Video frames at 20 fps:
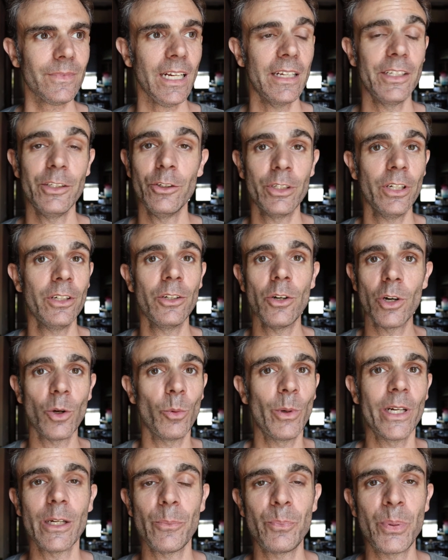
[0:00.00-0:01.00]
and you can go to
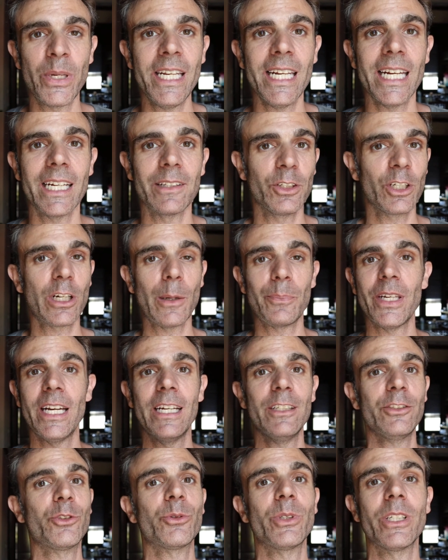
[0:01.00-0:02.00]
Wikipedia and look up the
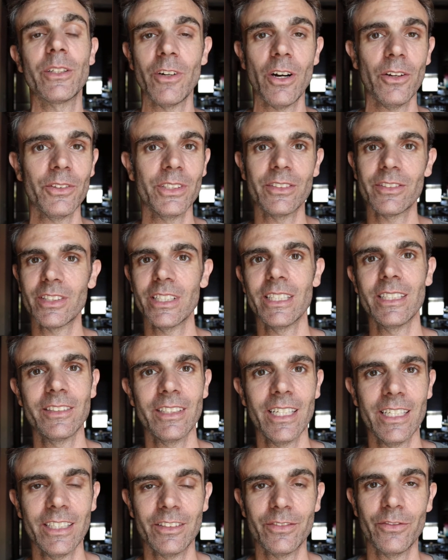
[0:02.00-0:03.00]
history of all these
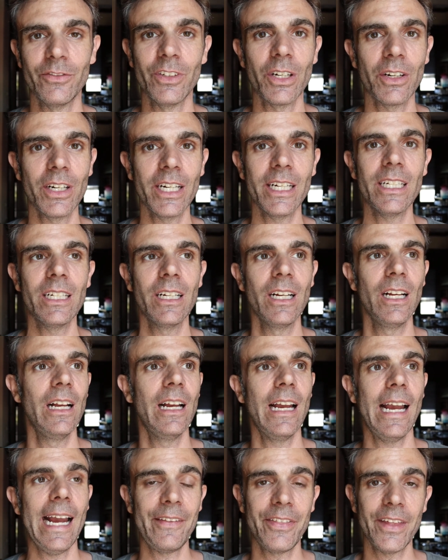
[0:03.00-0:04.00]
things. And it's very,
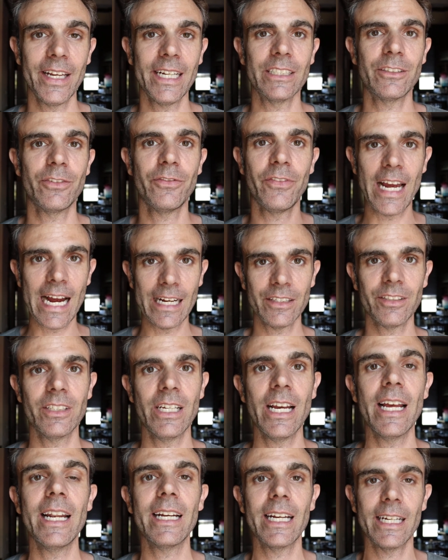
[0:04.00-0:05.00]
I think it's
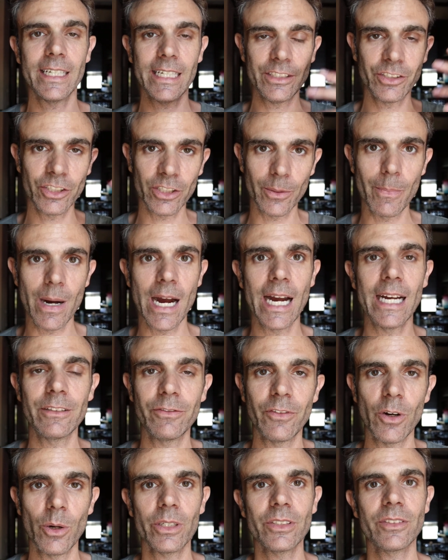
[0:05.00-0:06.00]
fascinating. It gets your
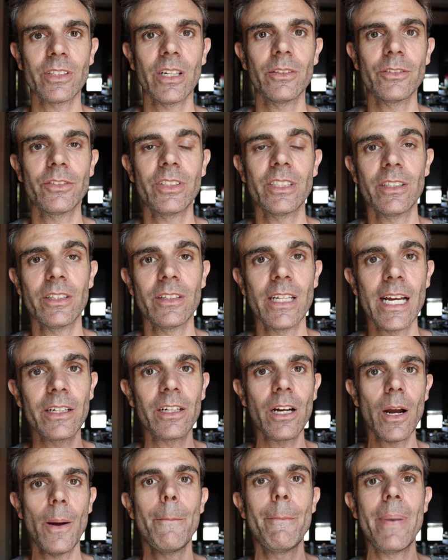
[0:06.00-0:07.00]
mind focused on those things. And then
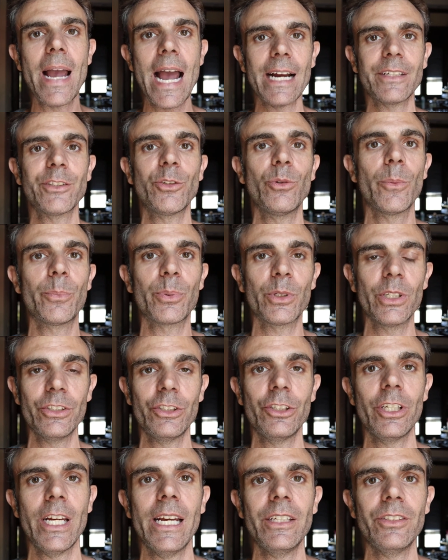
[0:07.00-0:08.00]
come back to
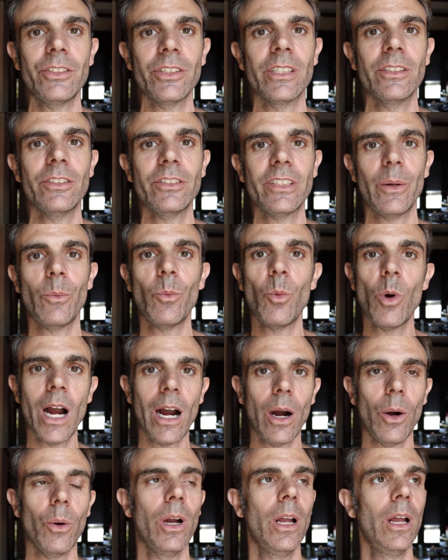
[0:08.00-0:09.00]
appreciation and say,
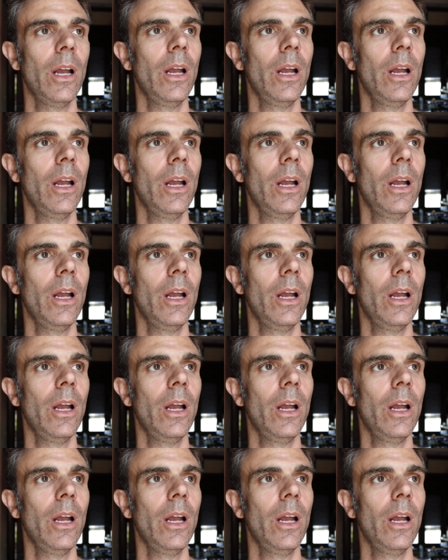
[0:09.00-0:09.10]
wow.